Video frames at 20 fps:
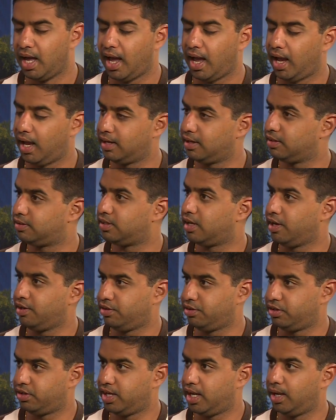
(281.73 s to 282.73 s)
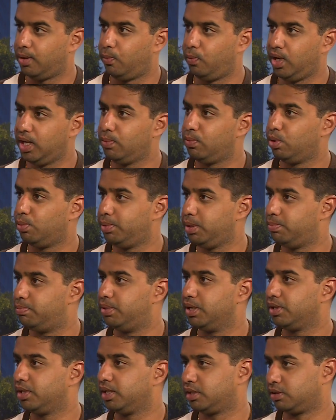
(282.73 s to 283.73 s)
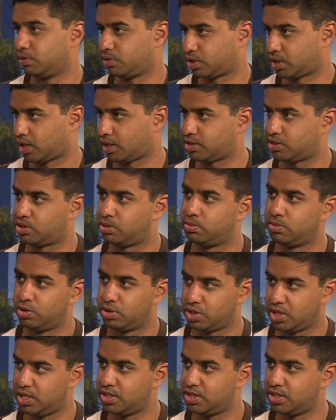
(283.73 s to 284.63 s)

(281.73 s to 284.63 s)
And at the end of the day, we will be billing those customers